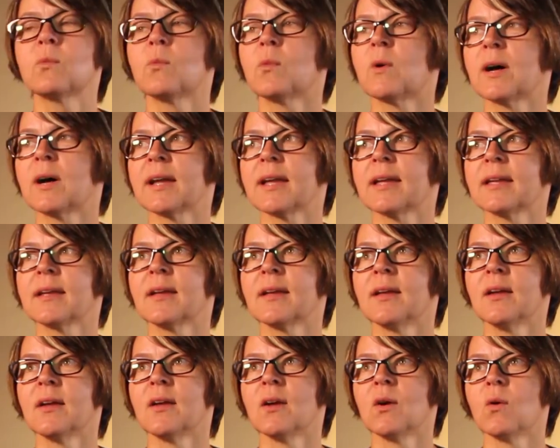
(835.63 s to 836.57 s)
why
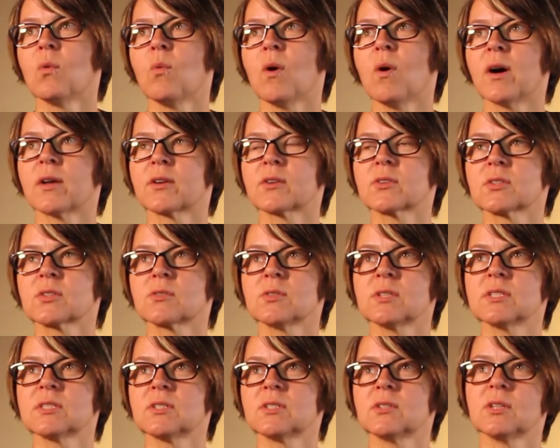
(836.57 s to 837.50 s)
Water
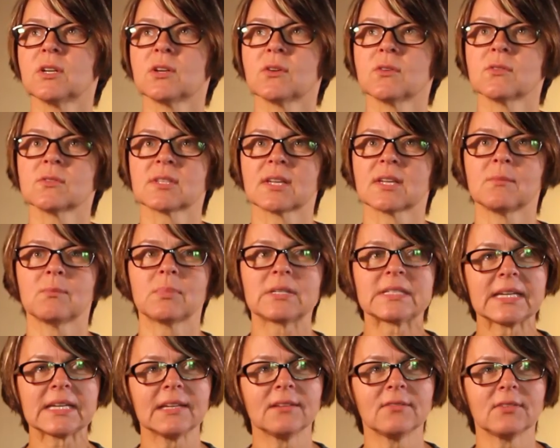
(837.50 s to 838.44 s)
Street Studios and
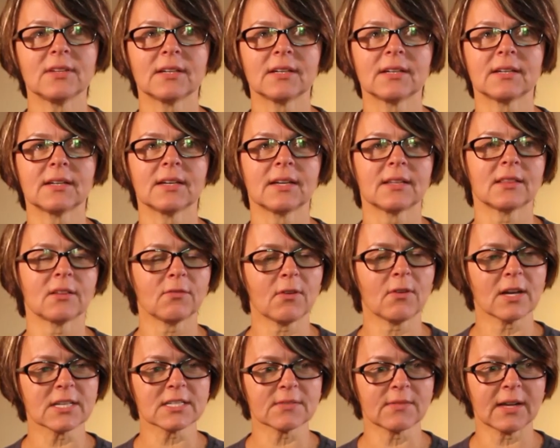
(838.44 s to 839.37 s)
Batavia and the
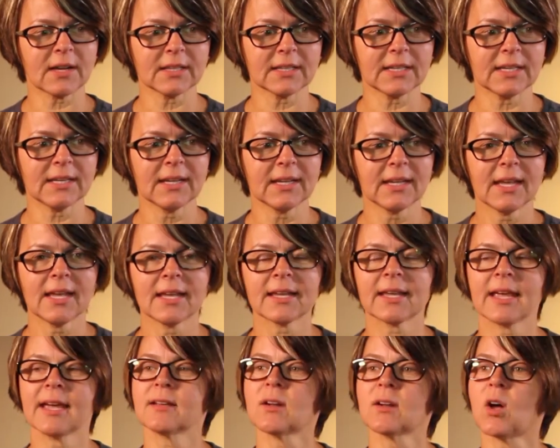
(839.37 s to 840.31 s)
Fox Valley
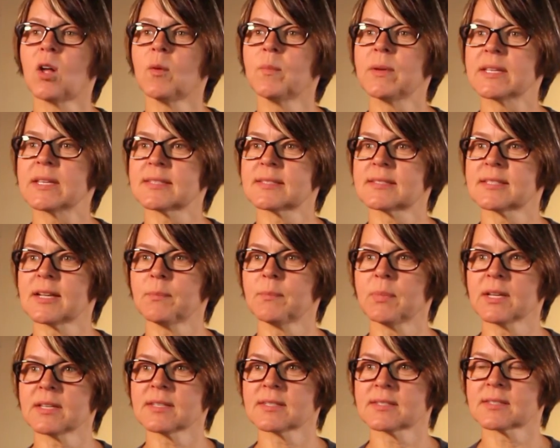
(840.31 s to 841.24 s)
can't all be a
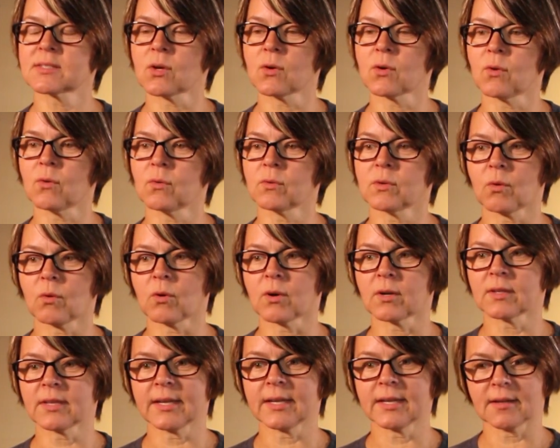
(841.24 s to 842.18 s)
stepping stone,
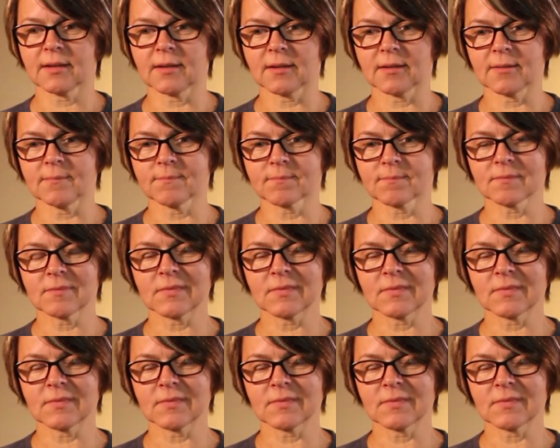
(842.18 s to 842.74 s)
or like an